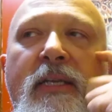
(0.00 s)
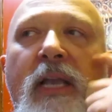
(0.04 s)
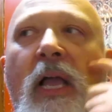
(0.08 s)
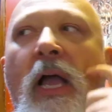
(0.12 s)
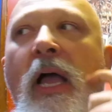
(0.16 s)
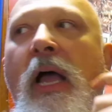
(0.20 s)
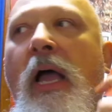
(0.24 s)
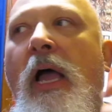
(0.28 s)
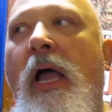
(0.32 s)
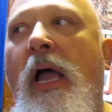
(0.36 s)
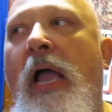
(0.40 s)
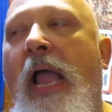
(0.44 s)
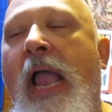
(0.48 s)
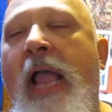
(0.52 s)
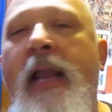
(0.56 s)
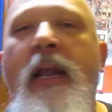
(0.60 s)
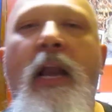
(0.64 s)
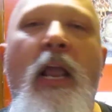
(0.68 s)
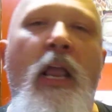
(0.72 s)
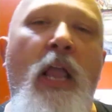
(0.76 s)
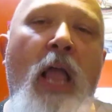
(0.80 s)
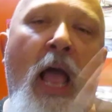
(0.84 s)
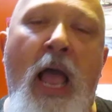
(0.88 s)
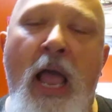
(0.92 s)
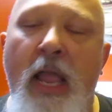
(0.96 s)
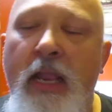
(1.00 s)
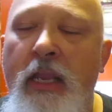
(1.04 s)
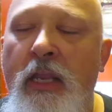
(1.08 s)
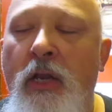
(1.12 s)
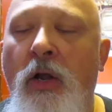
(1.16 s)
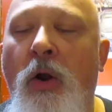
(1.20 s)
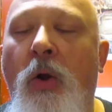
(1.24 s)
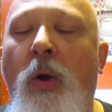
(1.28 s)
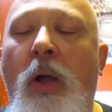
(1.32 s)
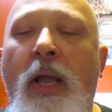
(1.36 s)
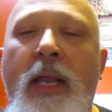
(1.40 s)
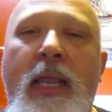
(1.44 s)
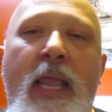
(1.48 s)
You
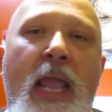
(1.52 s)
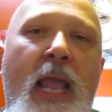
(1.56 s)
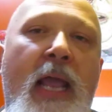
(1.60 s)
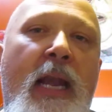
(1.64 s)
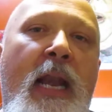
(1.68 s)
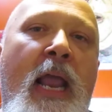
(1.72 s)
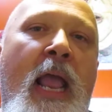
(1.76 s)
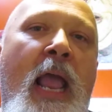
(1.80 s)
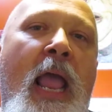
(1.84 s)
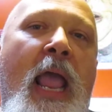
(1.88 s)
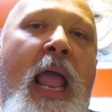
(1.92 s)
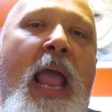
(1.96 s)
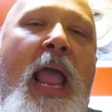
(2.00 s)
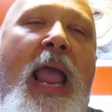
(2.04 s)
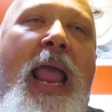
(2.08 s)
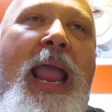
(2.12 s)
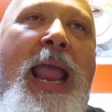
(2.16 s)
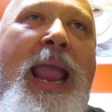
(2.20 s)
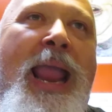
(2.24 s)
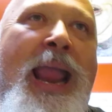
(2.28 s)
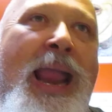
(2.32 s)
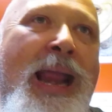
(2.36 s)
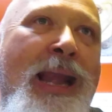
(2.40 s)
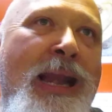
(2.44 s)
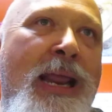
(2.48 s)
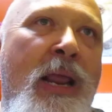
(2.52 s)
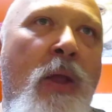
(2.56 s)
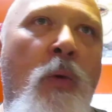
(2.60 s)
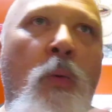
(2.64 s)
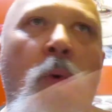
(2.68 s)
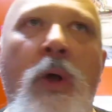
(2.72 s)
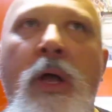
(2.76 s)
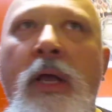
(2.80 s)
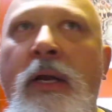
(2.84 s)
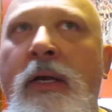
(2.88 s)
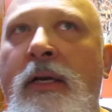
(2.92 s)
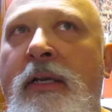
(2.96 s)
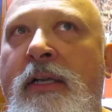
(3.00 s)
know, again,
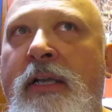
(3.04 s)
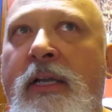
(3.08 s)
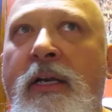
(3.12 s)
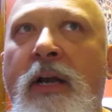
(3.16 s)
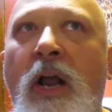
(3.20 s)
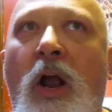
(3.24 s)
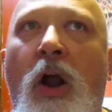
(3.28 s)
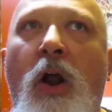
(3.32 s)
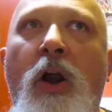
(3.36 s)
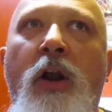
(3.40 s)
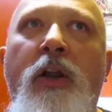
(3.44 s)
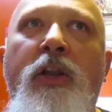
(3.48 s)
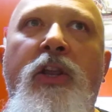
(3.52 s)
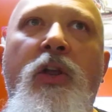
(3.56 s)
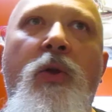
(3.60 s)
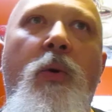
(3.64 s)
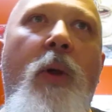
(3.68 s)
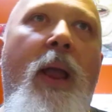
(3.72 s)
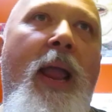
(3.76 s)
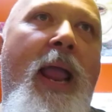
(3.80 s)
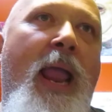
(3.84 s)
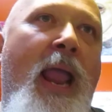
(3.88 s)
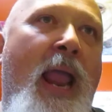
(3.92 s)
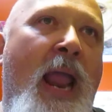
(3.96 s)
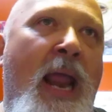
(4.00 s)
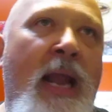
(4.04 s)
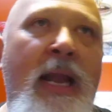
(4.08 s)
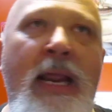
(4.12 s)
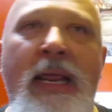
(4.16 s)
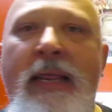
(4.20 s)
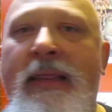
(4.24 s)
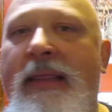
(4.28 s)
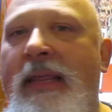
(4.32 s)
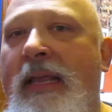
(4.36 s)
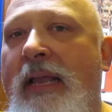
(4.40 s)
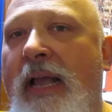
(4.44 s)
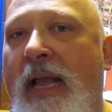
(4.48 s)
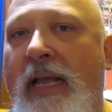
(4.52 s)
anyone can argue
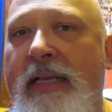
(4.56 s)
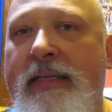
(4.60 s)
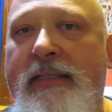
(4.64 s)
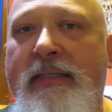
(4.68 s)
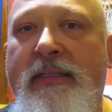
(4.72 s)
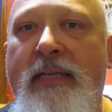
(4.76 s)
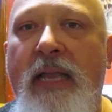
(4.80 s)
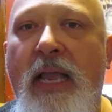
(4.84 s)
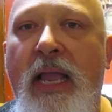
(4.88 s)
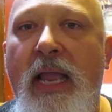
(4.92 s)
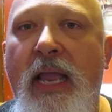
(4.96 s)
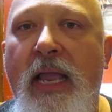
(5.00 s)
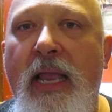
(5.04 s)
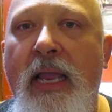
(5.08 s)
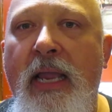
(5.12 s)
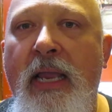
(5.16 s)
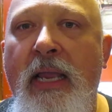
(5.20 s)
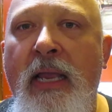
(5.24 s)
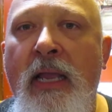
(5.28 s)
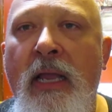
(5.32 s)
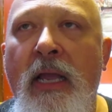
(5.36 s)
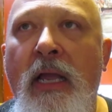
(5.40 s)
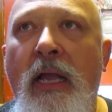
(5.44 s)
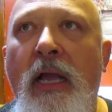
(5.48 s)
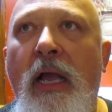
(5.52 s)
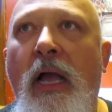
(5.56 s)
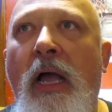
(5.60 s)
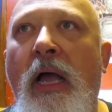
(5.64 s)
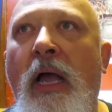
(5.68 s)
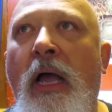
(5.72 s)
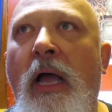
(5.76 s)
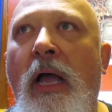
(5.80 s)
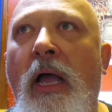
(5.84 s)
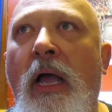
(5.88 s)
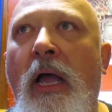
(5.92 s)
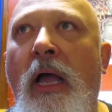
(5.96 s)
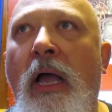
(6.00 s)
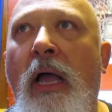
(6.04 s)
anything I say. You
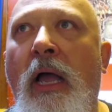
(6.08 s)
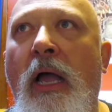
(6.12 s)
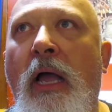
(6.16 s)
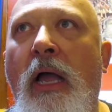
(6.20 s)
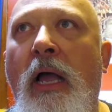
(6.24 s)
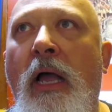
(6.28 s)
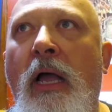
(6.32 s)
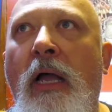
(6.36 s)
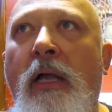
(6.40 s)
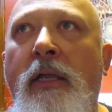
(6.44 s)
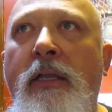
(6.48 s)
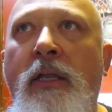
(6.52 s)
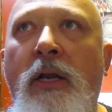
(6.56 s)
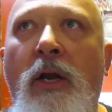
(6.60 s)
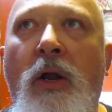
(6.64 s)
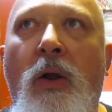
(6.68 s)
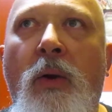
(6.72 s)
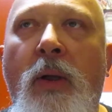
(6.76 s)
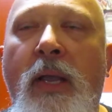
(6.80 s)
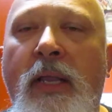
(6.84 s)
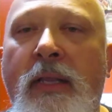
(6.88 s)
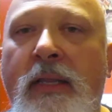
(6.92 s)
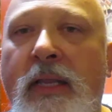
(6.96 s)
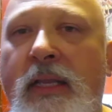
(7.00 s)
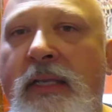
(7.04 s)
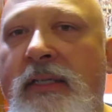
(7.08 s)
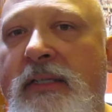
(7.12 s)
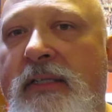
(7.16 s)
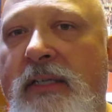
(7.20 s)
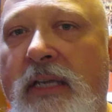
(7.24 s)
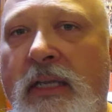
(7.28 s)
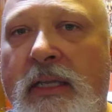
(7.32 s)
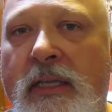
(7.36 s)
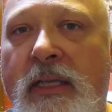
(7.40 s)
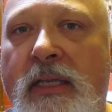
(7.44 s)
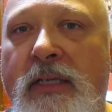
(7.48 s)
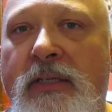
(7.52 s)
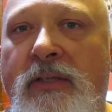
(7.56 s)
know, in this
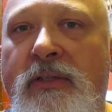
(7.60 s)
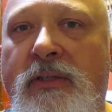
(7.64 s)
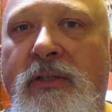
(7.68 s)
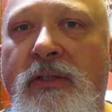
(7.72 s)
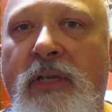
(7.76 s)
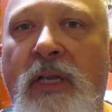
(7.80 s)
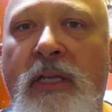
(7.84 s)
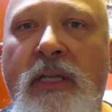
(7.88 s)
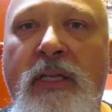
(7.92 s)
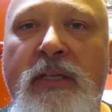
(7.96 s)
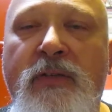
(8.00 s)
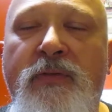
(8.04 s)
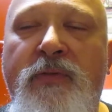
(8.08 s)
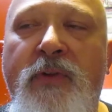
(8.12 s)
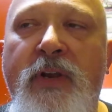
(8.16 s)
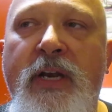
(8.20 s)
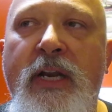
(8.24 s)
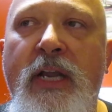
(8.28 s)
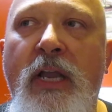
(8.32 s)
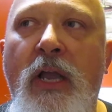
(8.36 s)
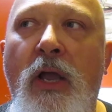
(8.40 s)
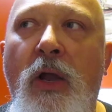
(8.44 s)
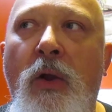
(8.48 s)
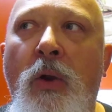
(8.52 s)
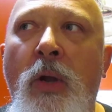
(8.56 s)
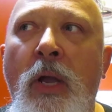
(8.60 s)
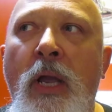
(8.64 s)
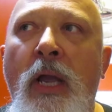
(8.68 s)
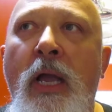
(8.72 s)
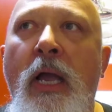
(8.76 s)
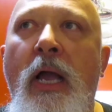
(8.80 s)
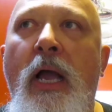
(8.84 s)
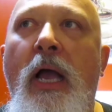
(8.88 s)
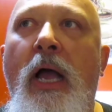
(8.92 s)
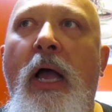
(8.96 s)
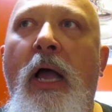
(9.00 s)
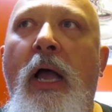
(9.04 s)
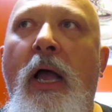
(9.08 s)
video,
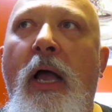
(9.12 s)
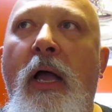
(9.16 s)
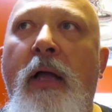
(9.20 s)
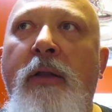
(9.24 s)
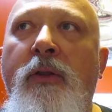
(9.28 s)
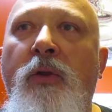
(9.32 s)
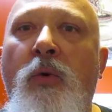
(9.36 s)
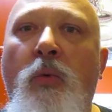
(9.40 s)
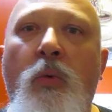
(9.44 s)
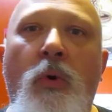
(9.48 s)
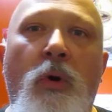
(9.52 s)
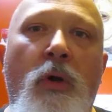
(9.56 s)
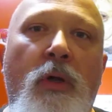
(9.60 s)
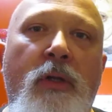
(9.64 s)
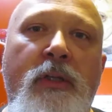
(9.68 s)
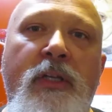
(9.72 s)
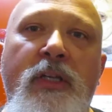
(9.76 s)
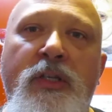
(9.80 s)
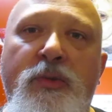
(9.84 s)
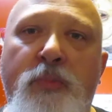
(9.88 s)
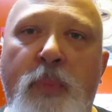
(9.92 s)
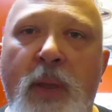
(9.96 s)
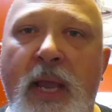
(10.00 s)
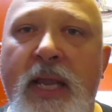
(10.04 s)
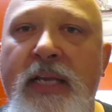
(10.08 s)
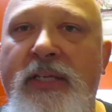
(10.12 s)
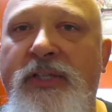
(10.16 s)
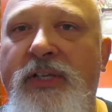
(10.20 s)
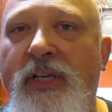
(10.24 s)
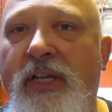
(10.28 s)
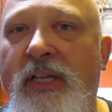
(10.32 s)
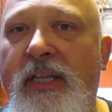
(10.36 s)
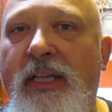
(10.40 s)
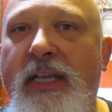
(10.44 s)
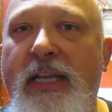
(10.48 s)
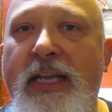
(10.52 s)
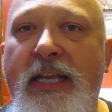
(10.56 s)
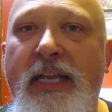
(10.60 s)
the world is
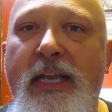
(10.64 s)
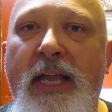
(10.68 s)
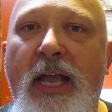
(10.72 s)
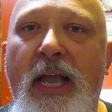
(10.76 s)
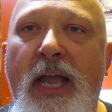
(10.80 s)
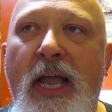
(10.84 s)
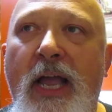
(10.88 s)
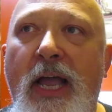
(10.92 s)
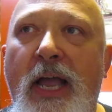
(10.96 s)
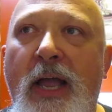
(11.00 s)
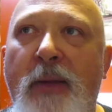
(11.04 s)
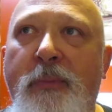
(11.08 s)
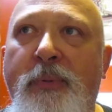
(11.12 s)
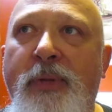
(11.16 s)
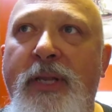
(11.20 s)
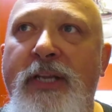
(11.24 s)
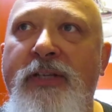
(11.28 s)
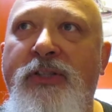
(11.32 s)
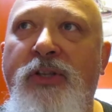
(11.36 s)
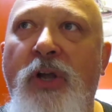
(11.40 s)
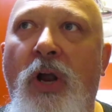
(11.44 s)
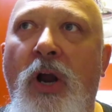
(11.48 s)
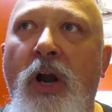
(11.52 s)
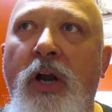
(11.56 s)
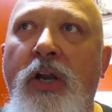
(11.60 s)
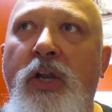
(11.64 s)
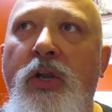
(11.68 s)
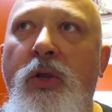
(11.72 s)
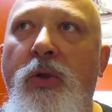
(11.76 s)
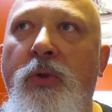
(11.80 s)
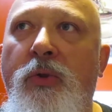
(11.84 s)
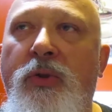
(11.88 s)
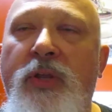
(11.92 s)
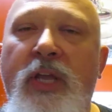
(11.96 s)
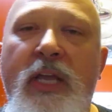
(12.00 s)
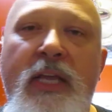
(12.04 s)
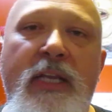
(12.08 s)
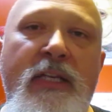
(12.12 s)
basically a place to argue
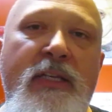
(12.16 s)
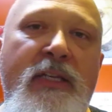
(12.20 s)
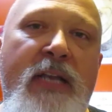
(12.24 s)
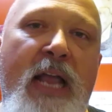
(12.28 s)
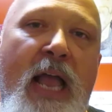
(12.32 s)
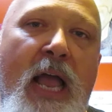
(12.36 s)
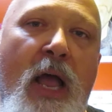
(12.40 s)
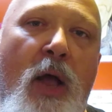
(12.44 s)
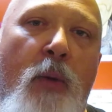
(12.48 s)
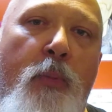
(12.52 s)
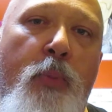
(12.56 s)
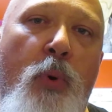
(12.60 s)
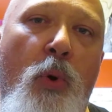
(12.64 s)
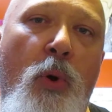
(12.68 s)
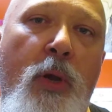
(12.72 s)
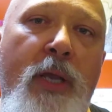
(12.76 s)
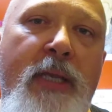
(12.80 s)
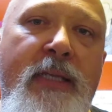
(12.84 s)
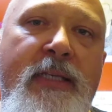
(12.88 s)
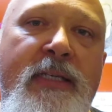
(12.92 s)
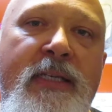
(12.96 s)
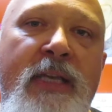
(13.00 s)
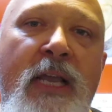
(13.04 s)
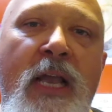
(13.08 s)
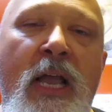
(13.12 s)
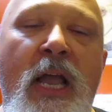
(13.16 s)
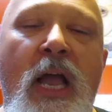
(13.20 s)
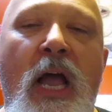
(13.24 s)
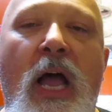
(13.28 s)
things now, points.